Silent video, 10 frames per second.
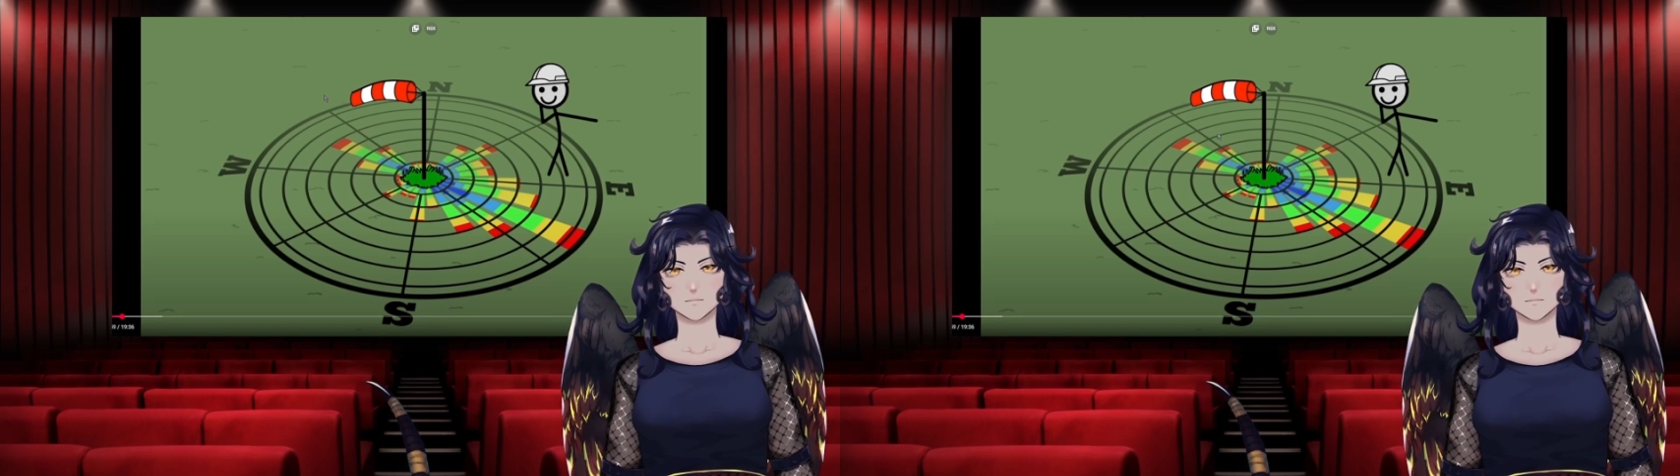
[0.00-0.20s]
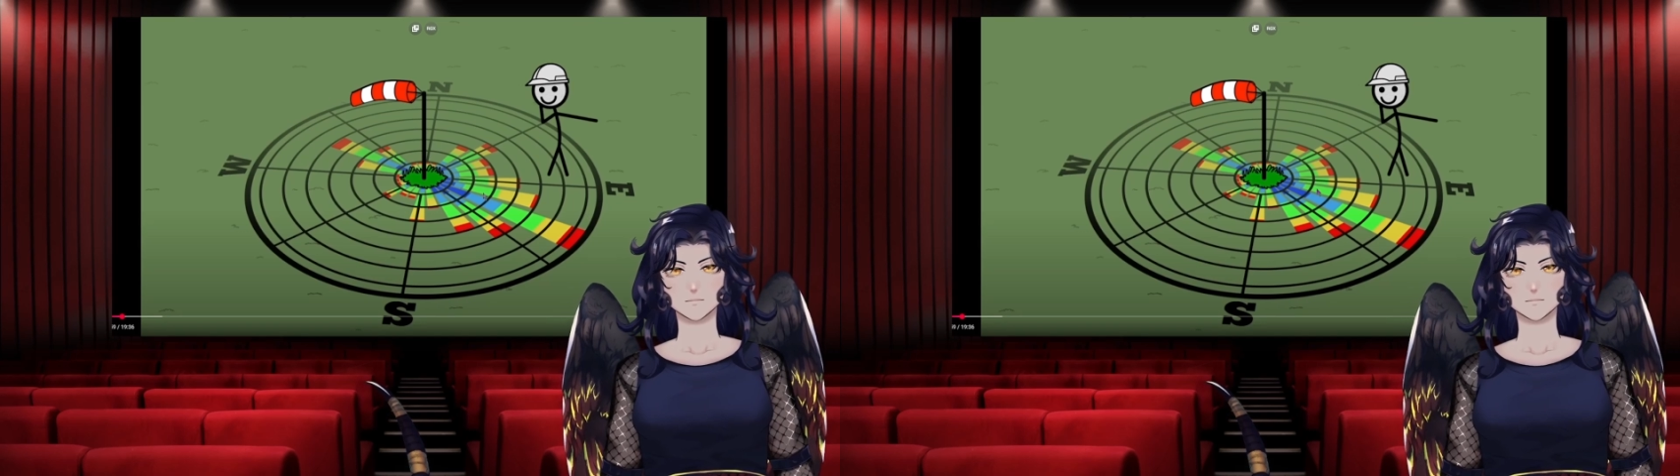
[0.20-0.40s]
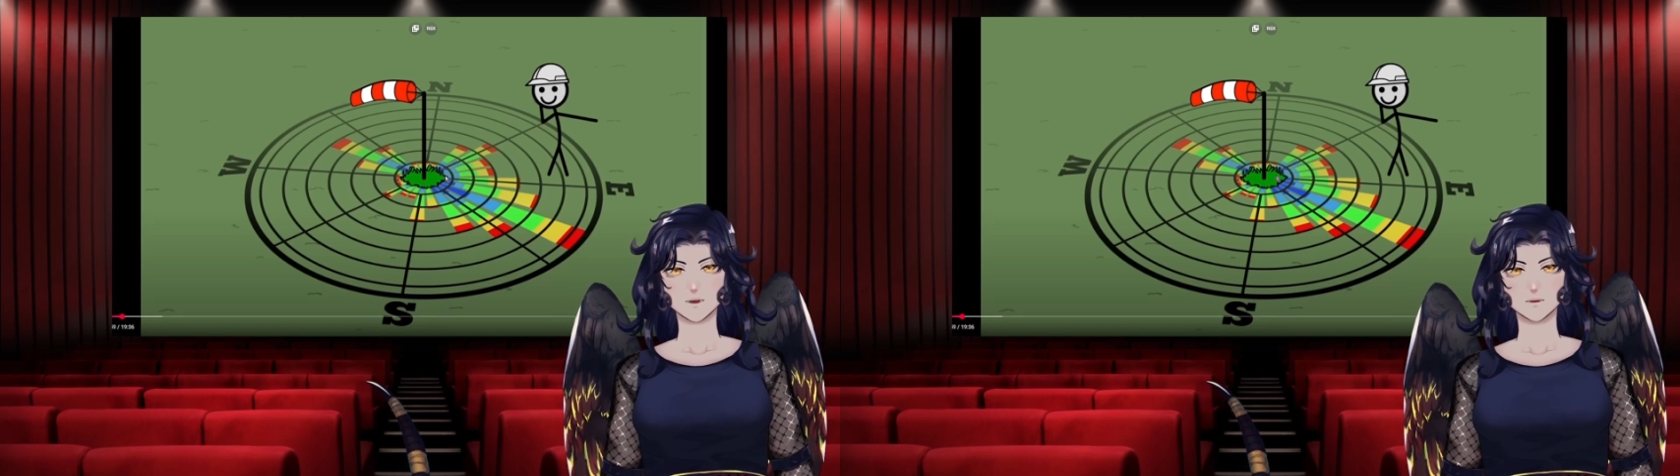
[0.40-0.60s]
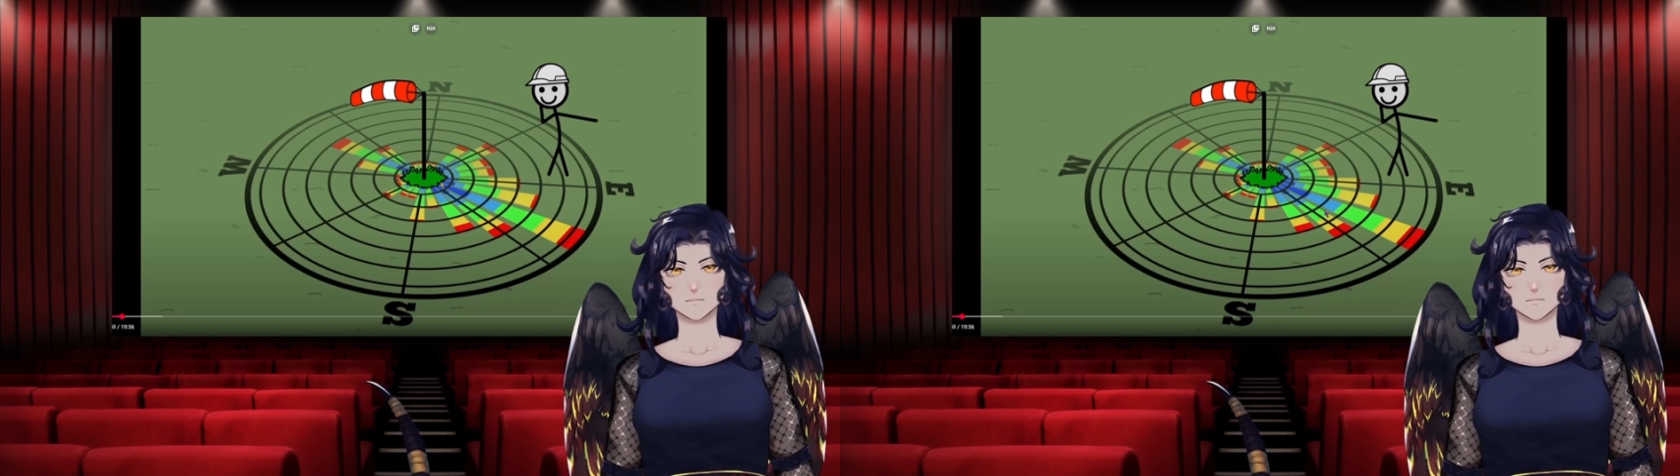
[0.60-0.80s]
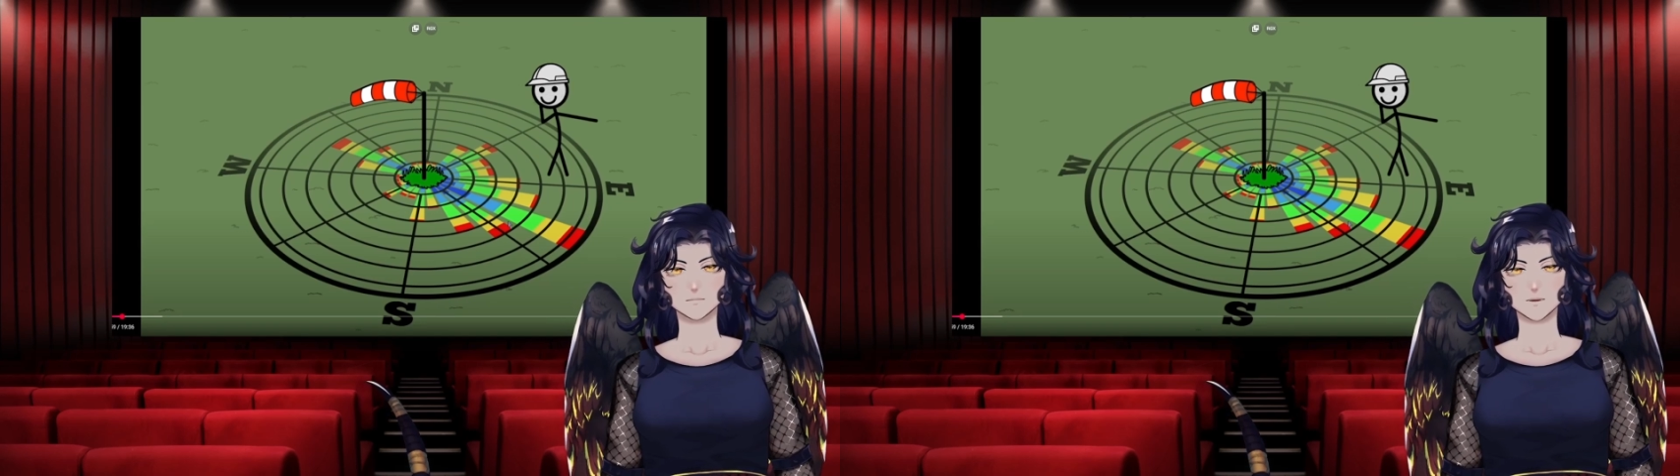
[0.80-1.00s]
So they're
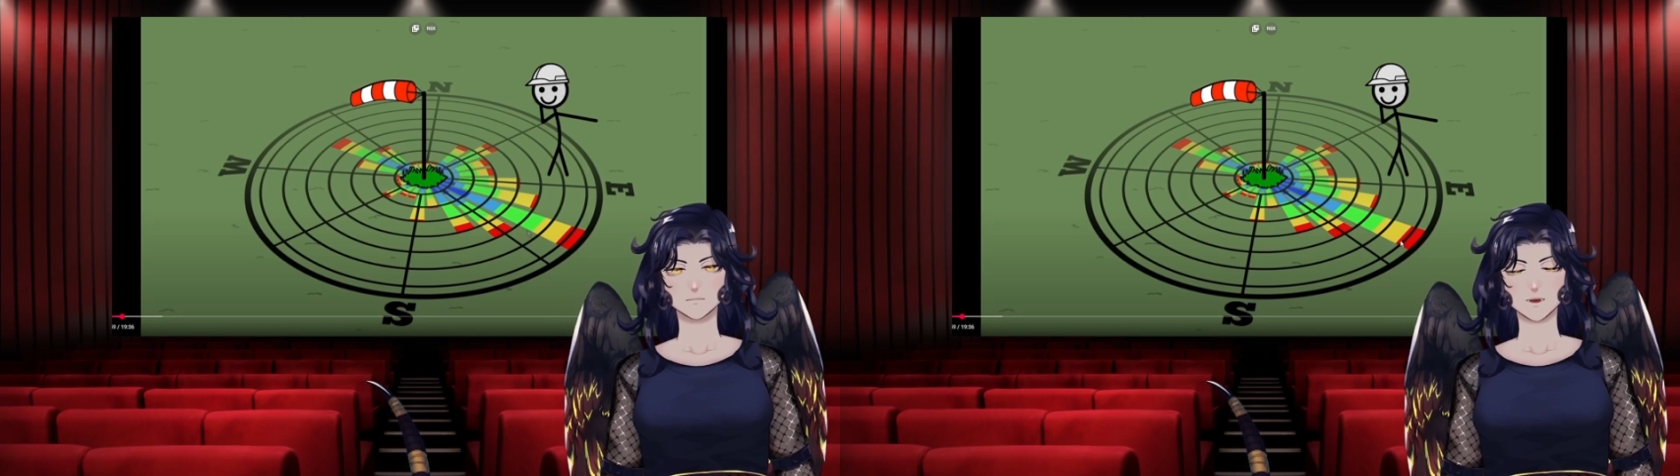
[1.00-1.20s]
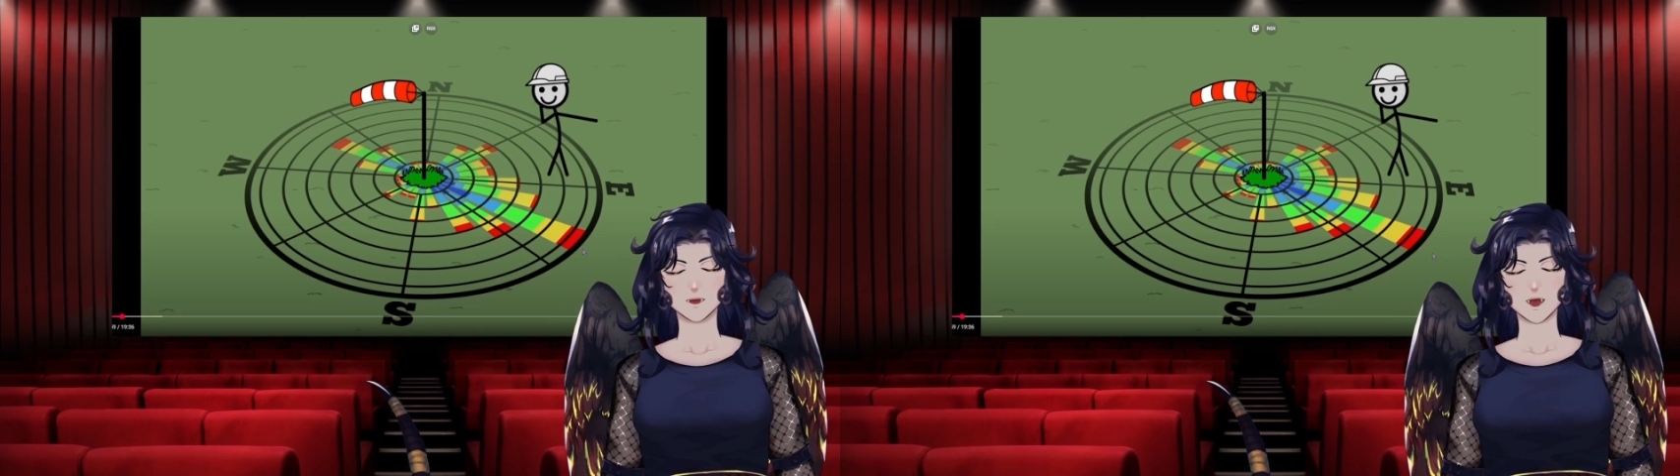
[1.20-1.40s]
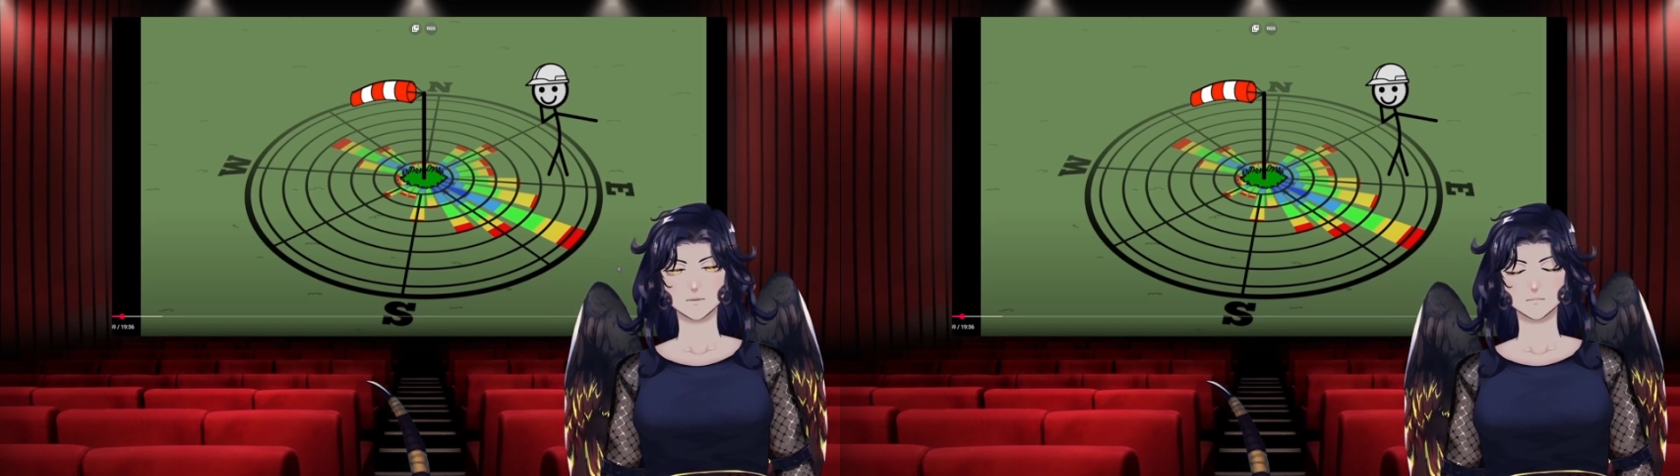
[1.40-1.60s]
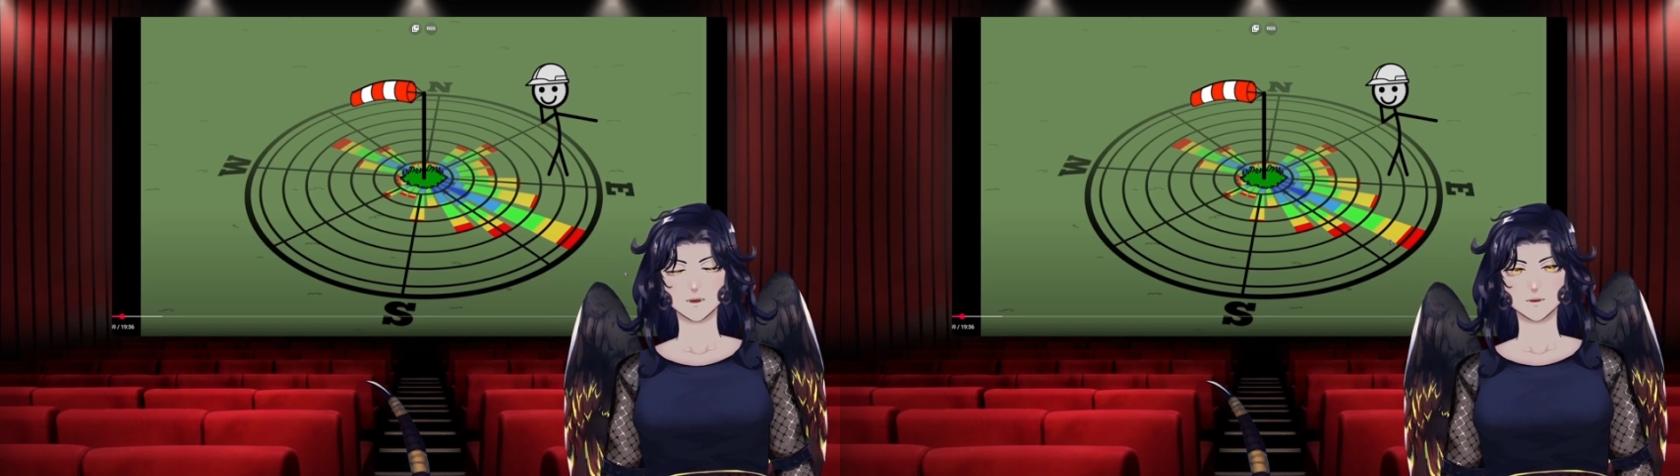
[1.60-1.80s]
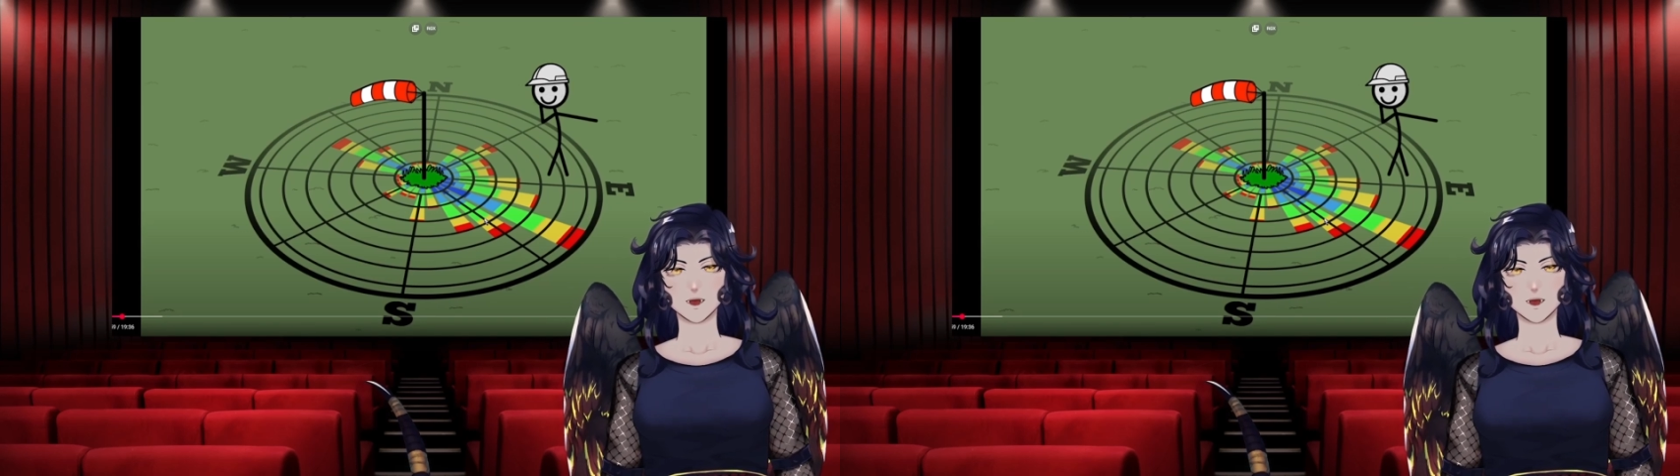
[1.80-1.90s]
always marking it for the direction